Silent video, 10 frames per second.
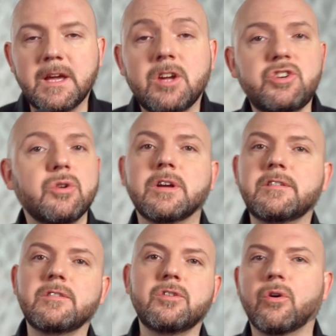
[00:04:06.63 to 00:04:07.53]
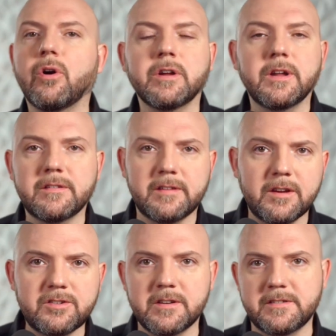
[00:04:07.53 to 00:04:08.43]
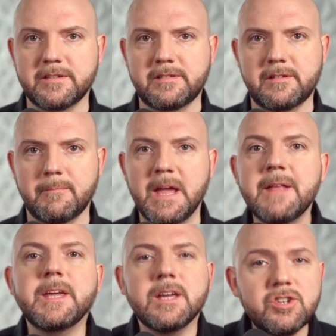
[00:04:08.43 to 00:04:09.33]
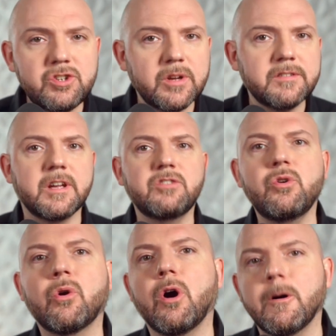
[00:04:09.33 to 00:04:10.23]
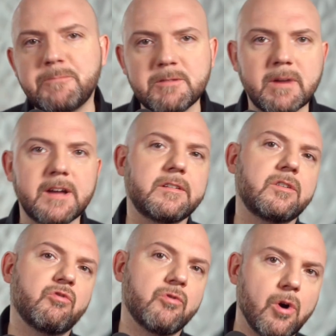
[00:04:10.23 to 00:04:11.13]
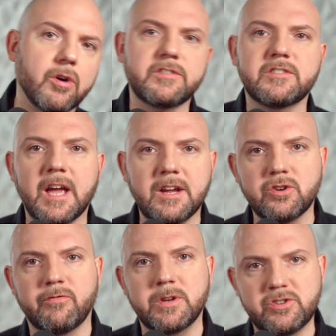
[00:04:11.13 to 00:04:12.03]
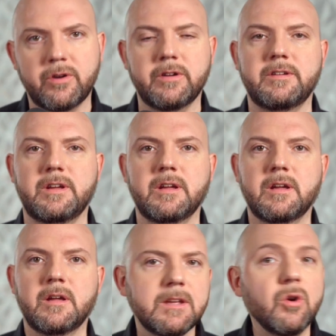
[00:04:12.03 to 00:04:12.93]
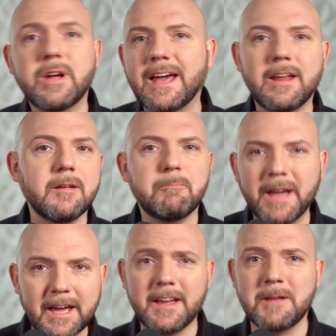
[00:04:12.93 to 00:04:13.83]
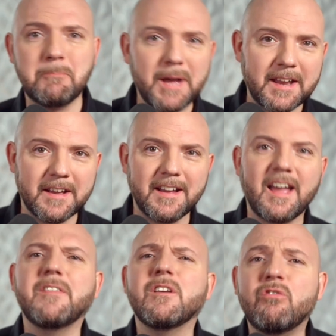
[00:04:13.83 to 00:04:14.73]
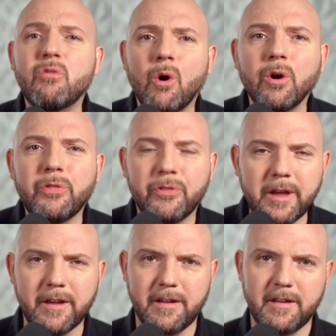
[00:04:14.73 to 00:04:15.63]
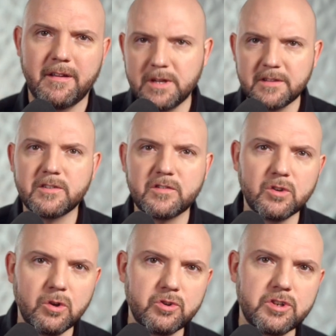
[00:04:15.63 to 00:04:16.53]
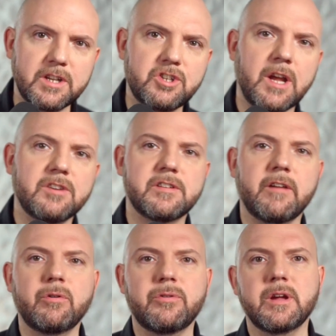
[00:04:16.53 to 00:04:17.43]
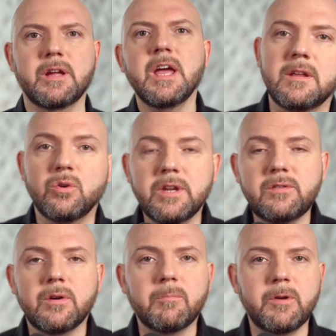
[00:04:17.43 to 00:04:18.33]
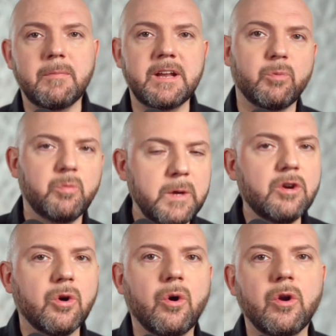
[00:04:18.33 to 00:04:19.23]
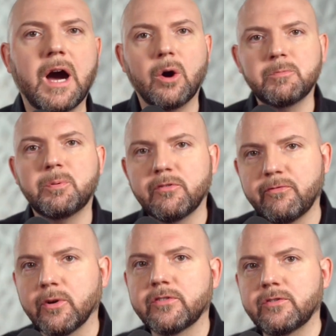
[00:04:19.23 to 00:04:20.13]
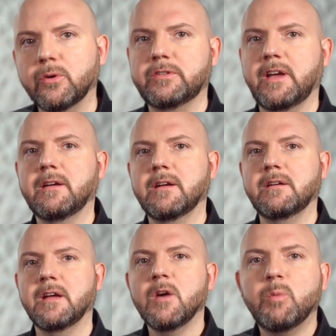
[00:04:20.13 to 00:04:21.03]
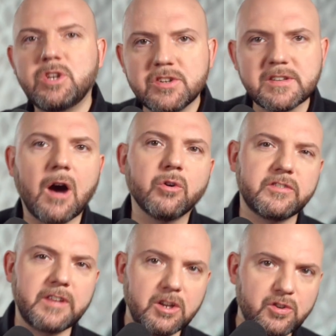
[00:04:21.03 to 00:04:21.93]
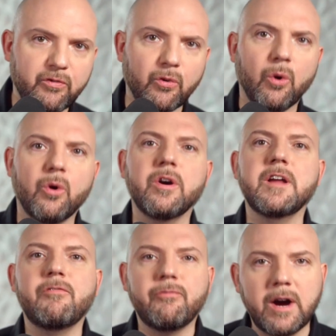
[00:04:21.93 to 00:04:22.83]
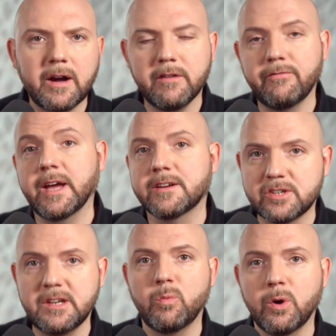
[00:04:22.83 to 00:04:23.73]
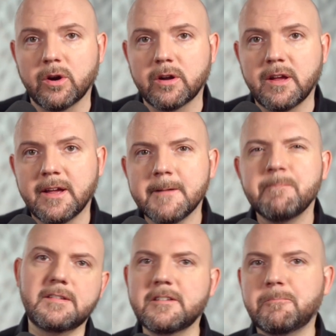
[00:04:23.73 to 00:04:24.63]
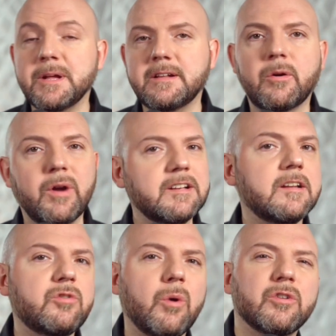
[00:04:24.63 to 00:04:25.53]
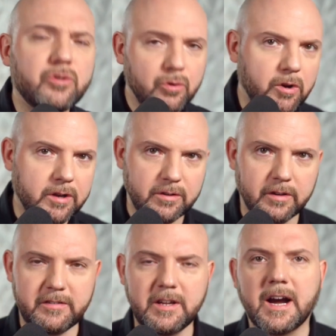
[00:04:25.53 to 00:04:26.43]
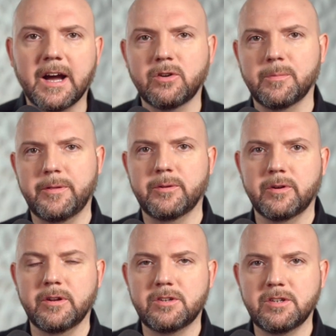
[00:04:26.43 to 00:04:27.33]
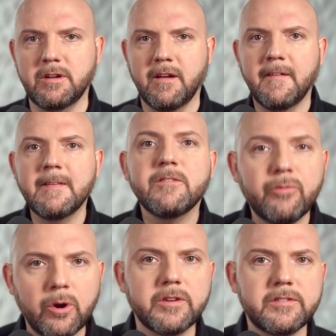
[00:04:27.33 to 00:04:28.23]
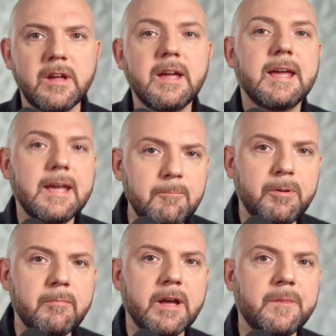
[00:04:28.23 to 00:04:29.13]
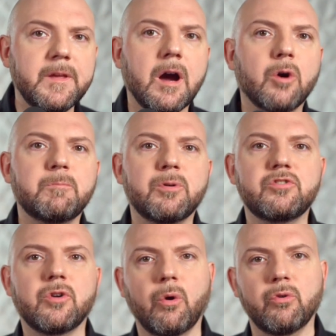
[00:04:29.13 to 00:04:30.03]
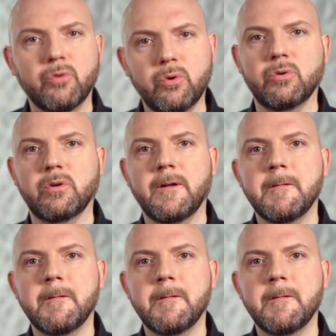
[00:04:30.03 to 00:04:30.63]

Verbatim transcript: The issue isn't your organizational system. The issue is that you're optimizing the wrong stage of maturity. You're getting better and better at the wrong thing. Here's the solution that changes everything. You need to implement what we call output-first note-taking, which is how stage 4 and 5 actually work. This is built directly into our tool-agnostic ICOR methodology. First, implement the output goal rule.